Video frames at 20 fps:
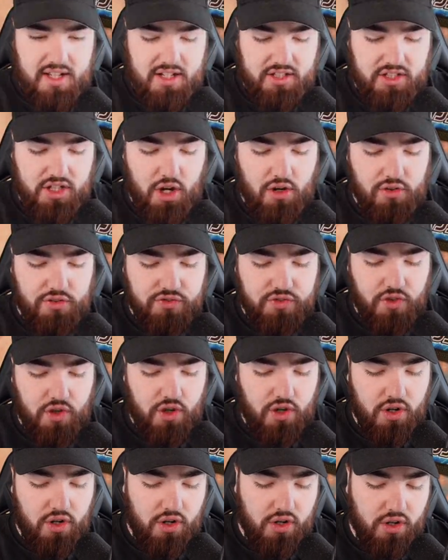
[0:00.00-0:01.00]
Let's go
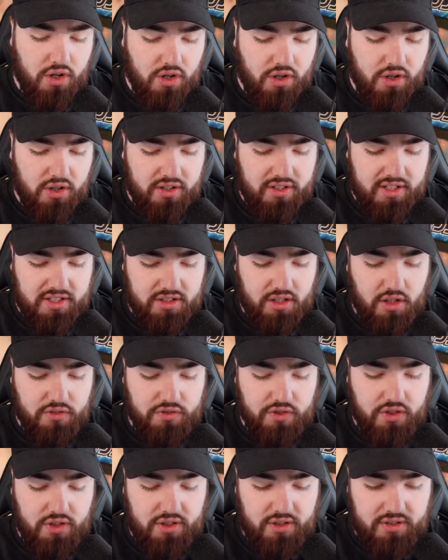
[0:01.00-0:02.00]
for, I
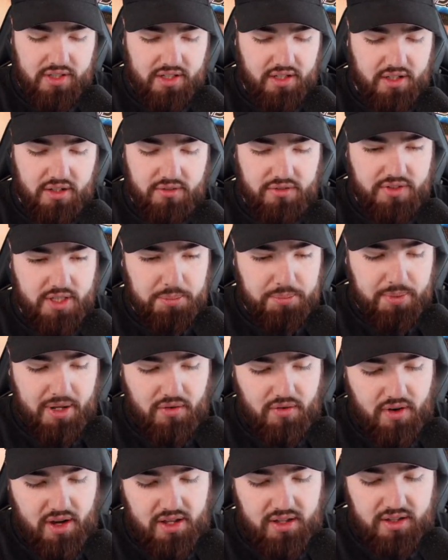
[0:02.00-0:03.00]
don't know, this pack right